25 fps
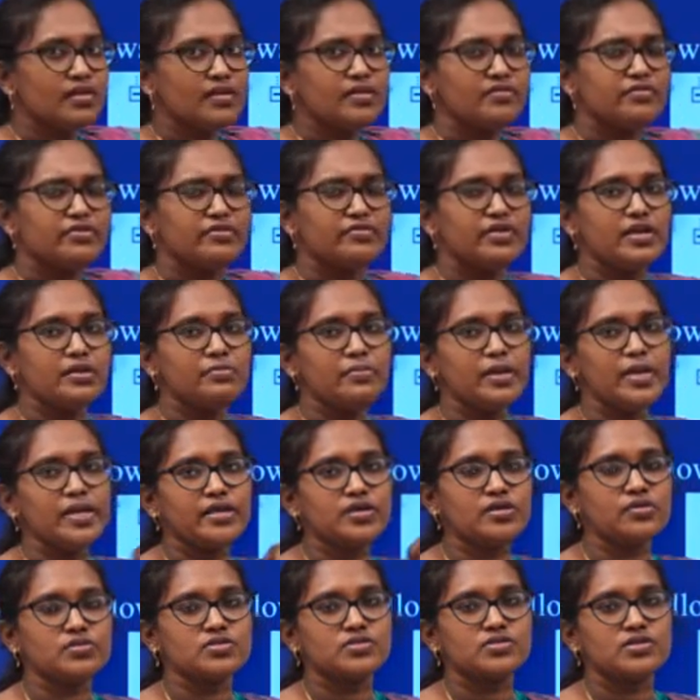we will
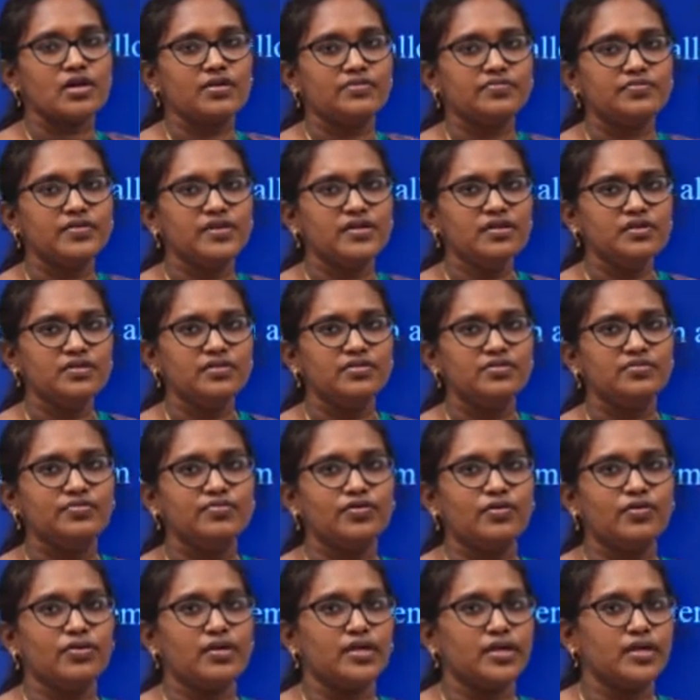make use of a
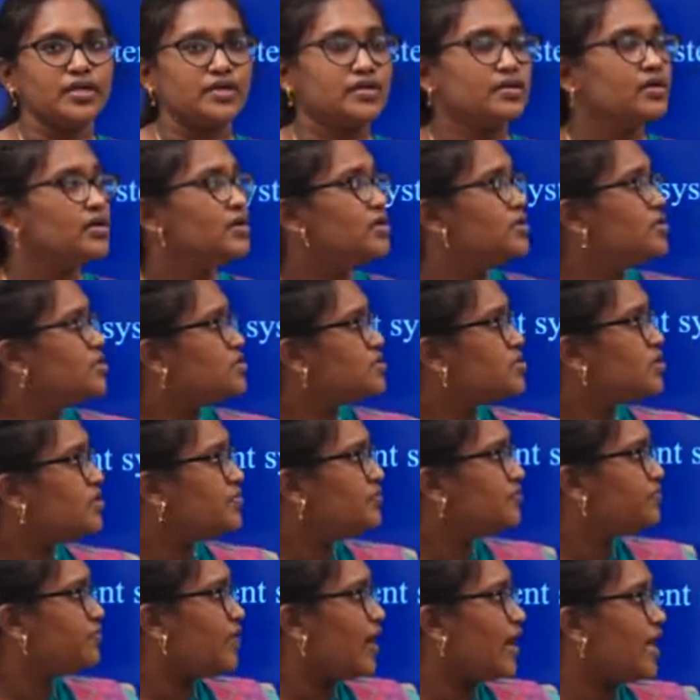folder. So,
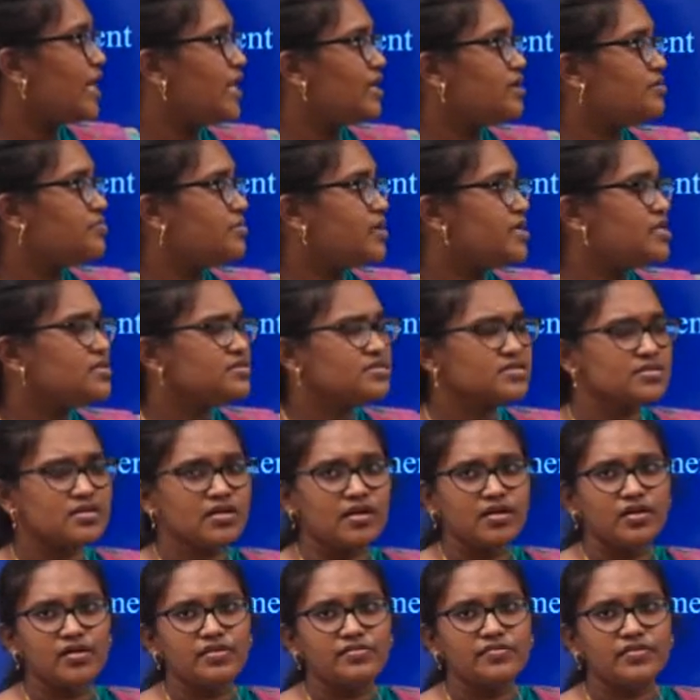file means
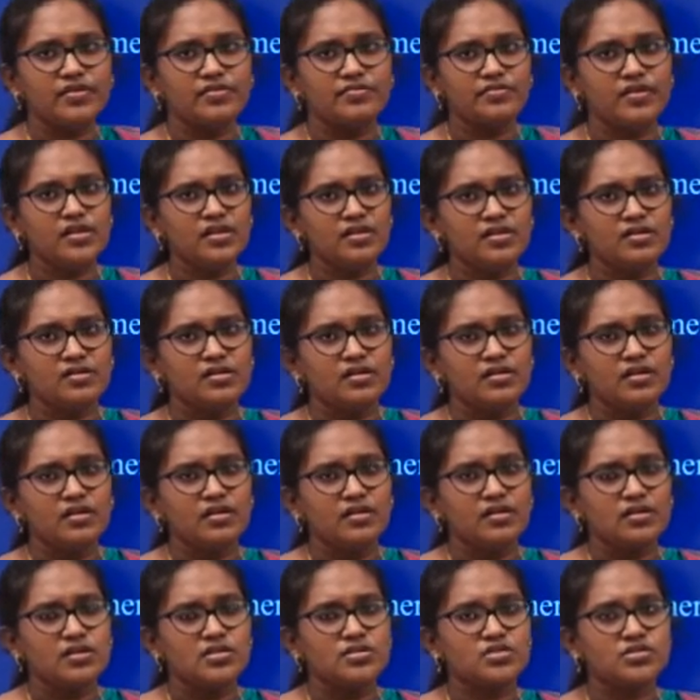we will
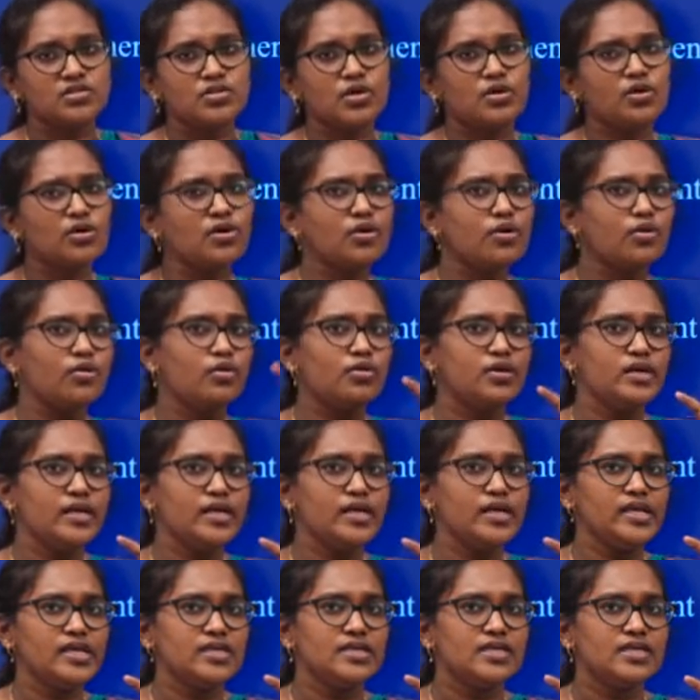store
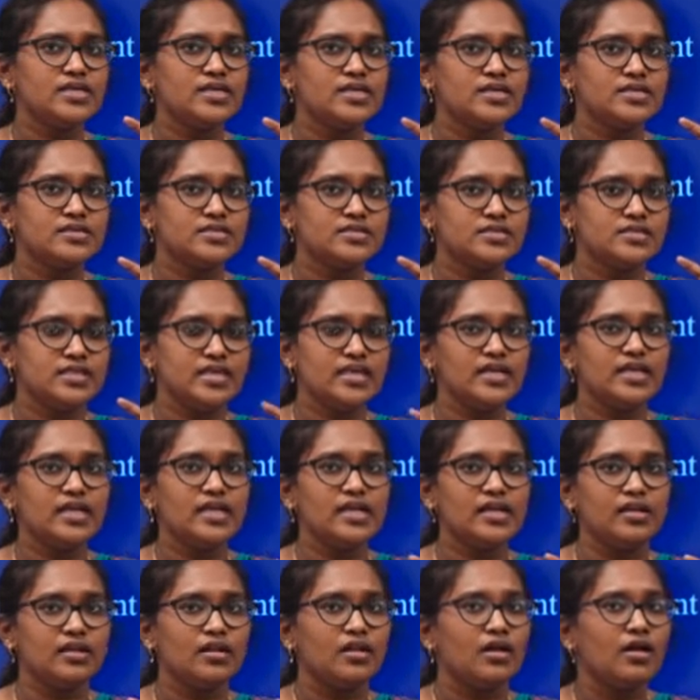only
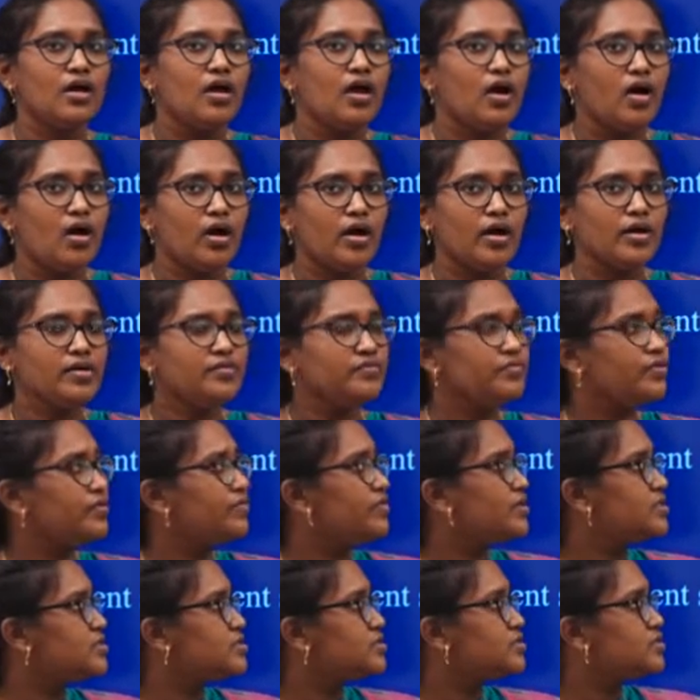single or we
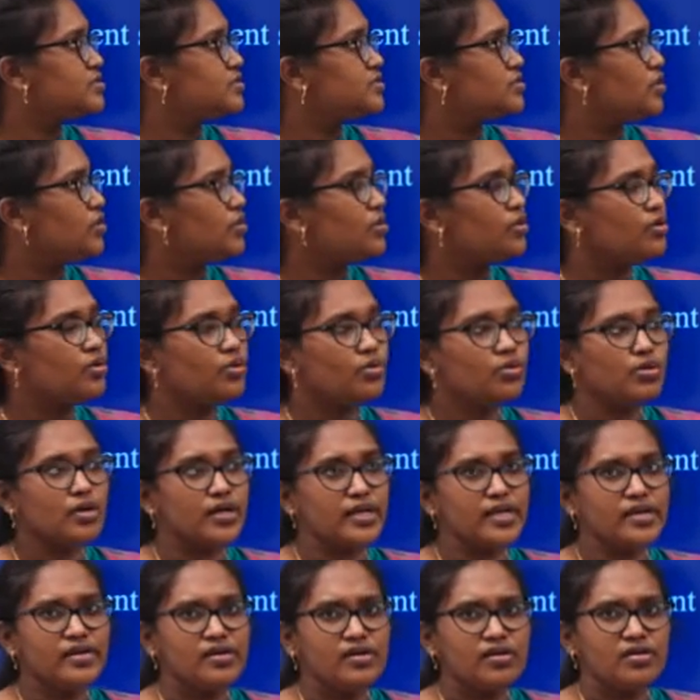will store
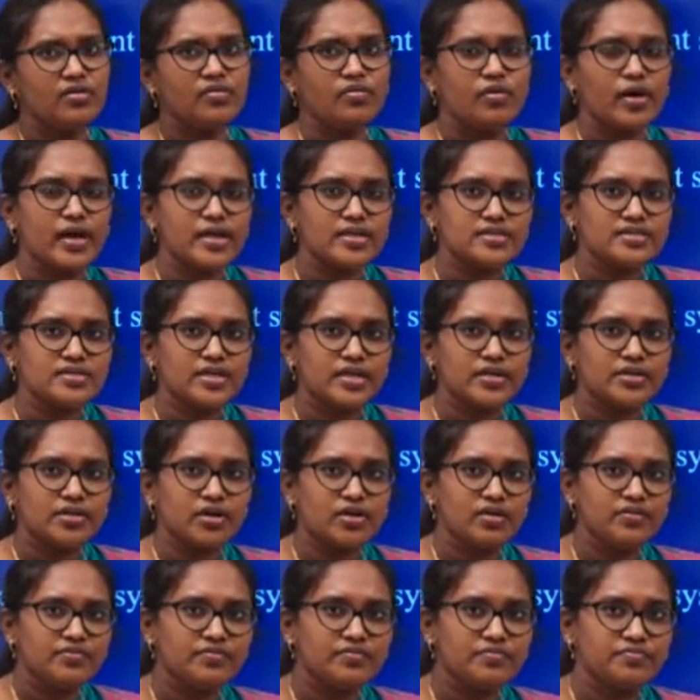only one set
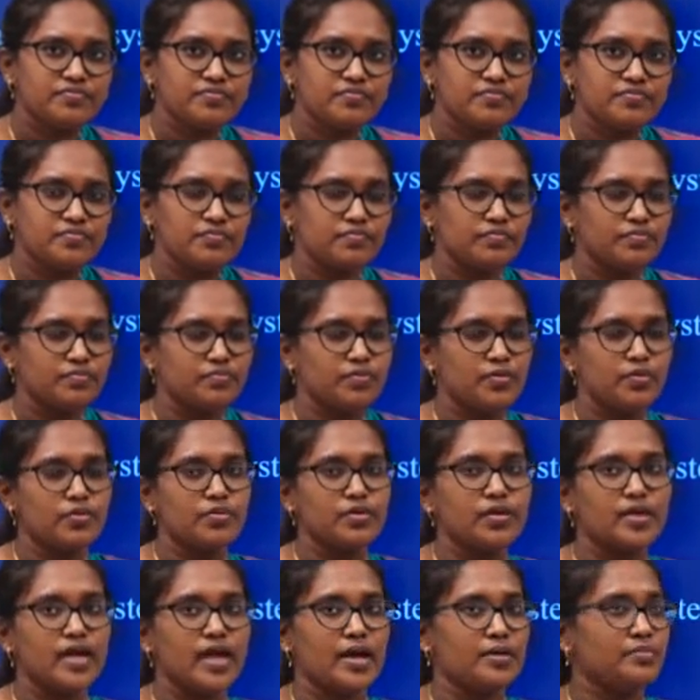of
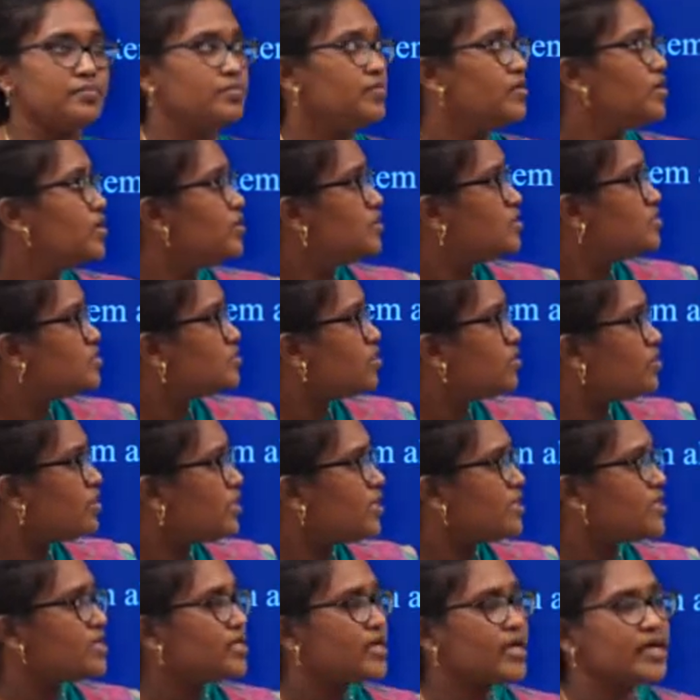program. So,
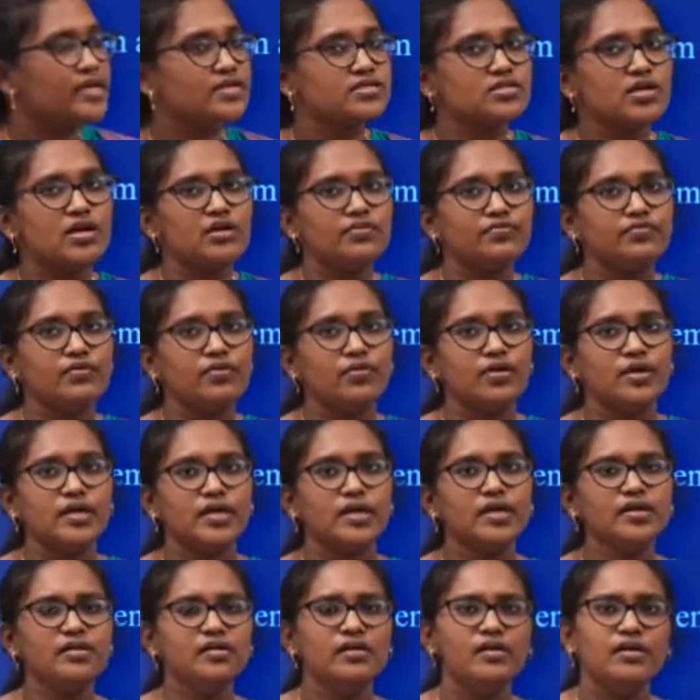in case of
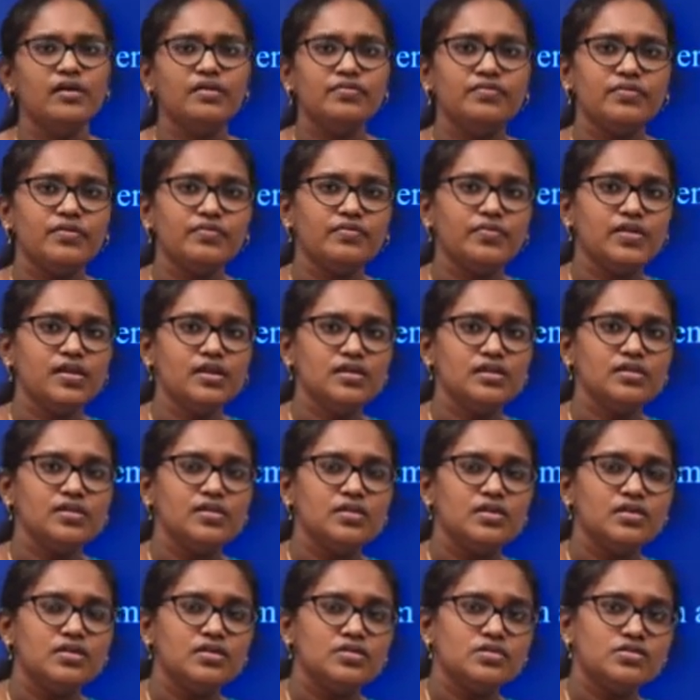folder, we will
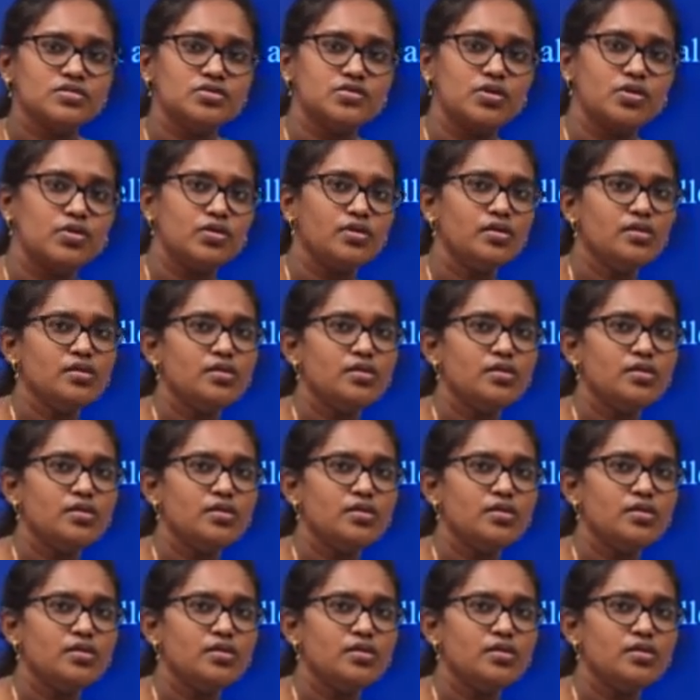store